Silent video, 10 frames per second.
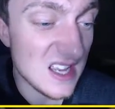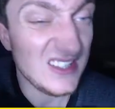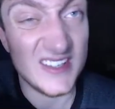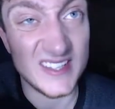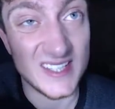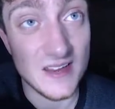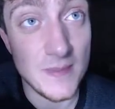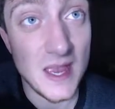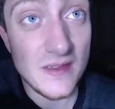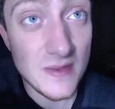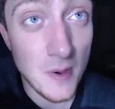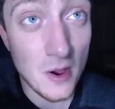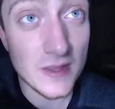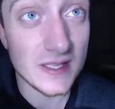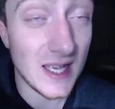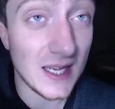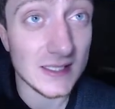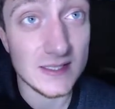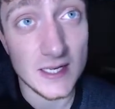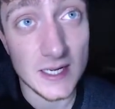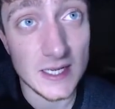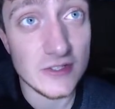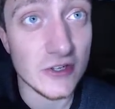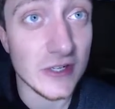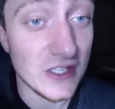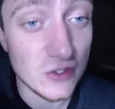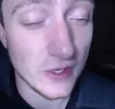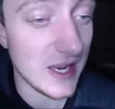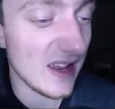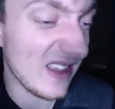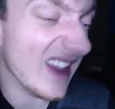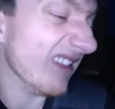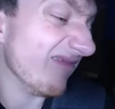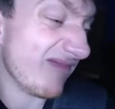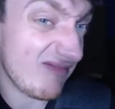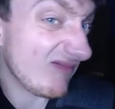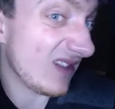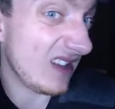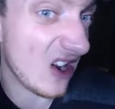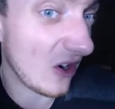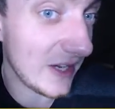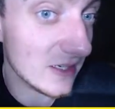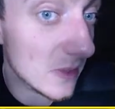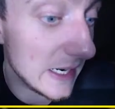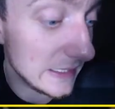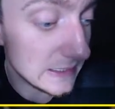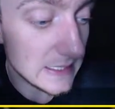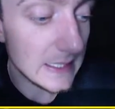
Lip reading: So that's a safe bet. If you buy this, add it to your collection, enjoy it, and then lock it away.